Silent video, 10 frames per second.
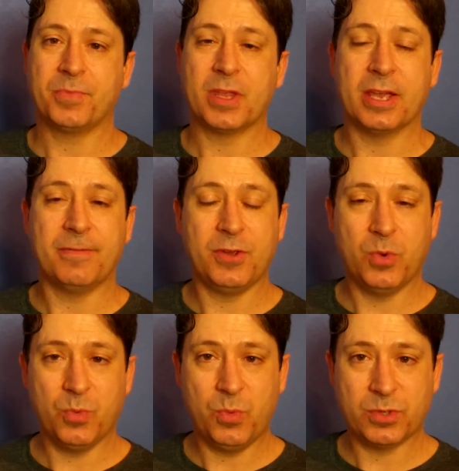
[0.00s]
if
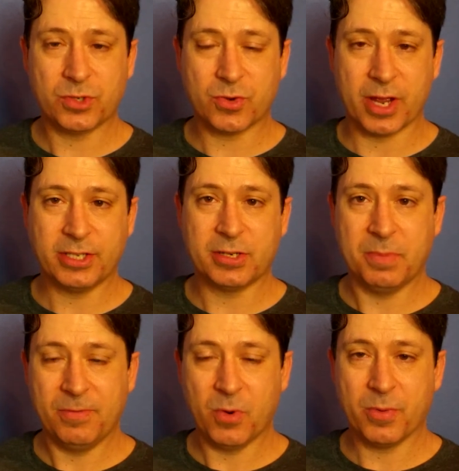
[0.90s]
you stretch
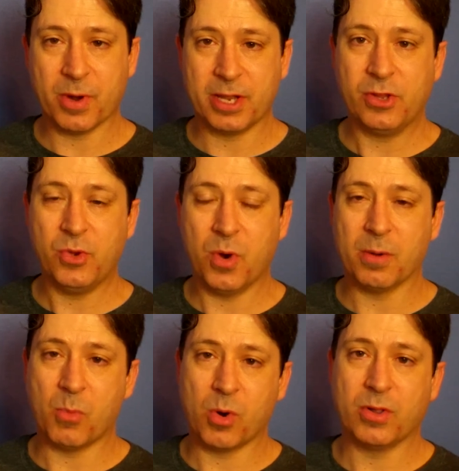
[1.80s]
before running, you are
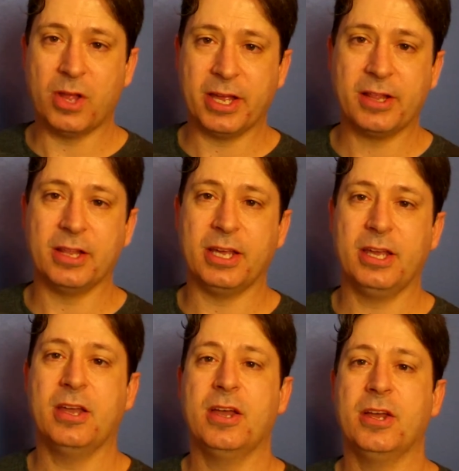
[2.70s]
more
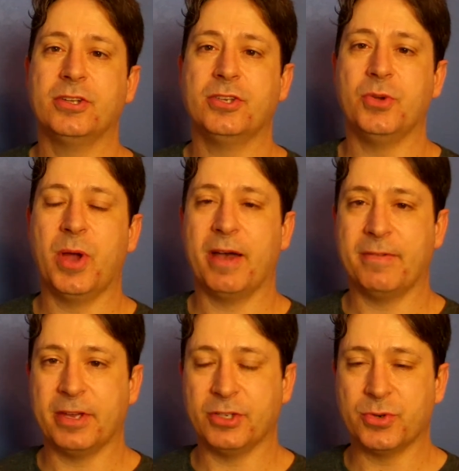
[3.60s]
likely to
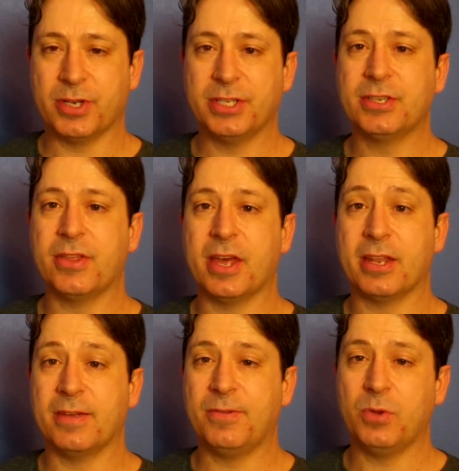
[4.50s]
have injuries than
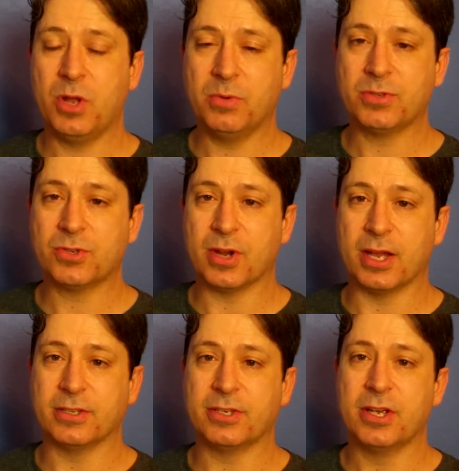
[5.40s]
if you don't
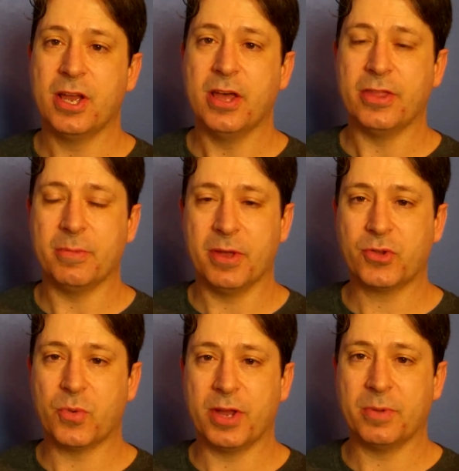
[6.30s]
stretch. The
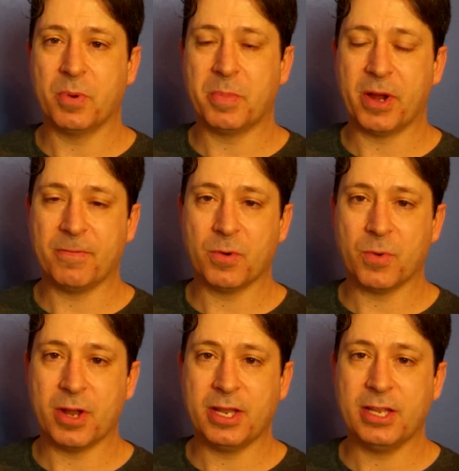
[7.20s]
best way to prepare for
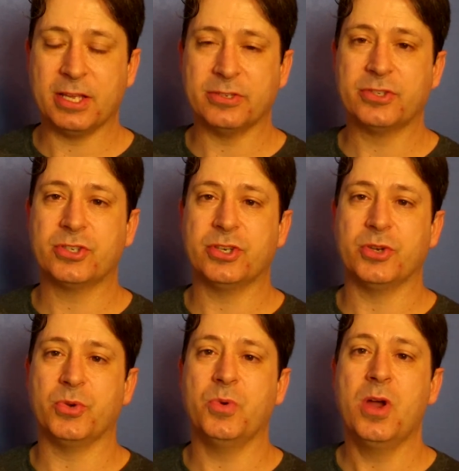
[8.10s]
running is
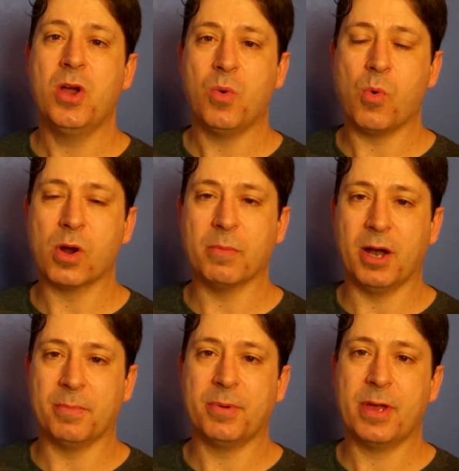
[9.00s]
to warm
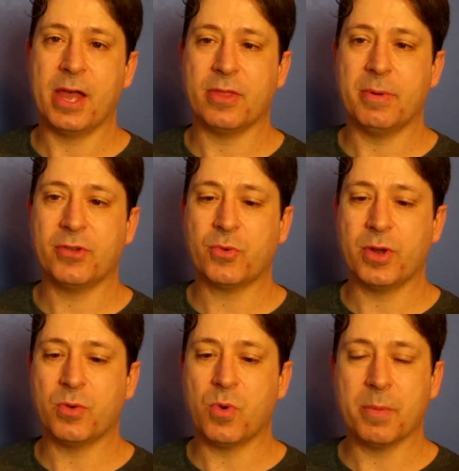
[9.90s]
up. And the best
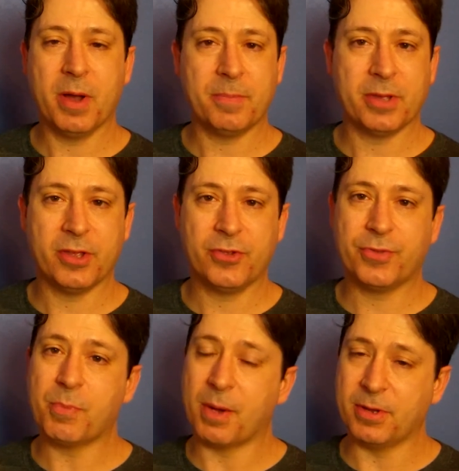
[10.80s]
way to warm up is
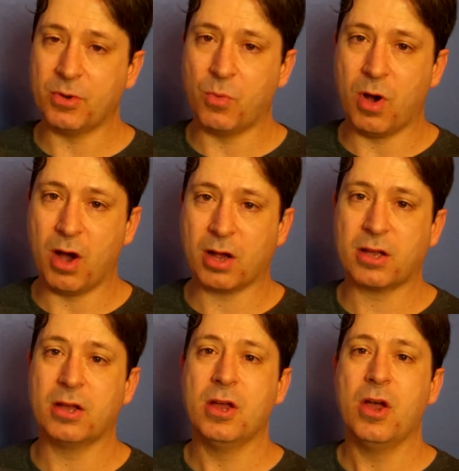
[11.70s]
probably to
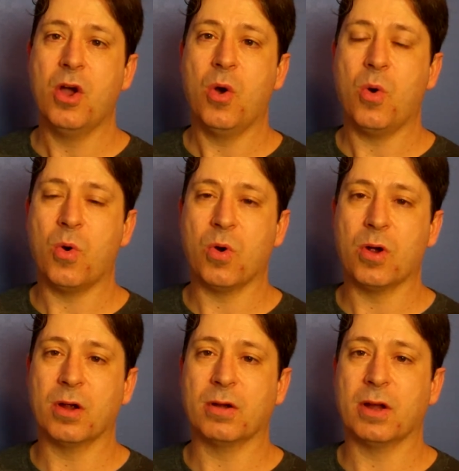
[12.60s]
walk
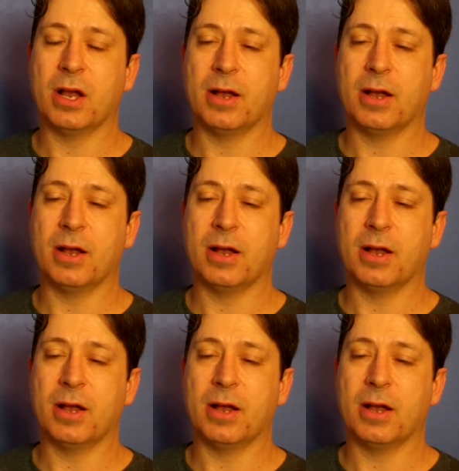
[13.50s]
or